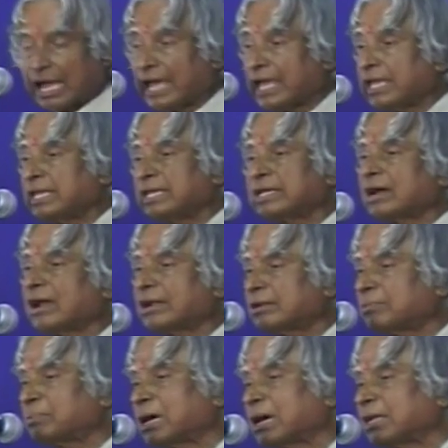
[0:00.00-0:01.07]
I
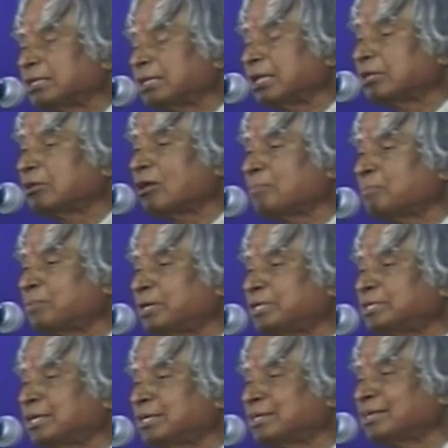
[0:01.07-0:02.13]
can't
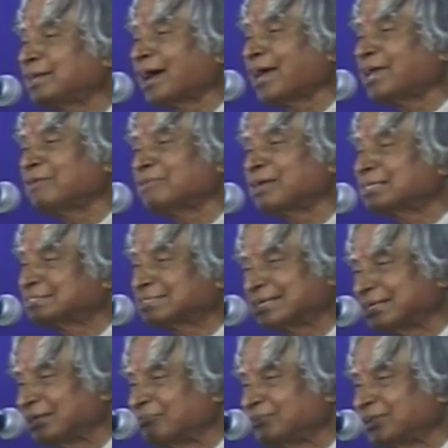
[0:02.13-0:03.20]
pretend I have
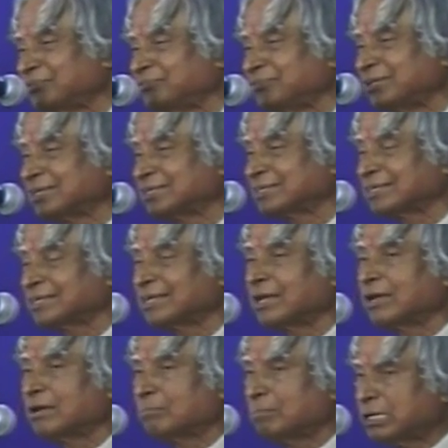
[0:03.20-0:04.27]
excelled in every field.
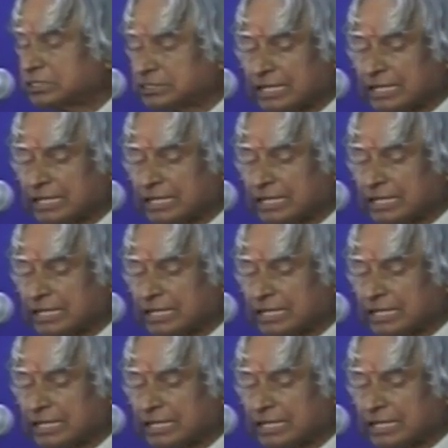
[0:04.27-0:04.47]
But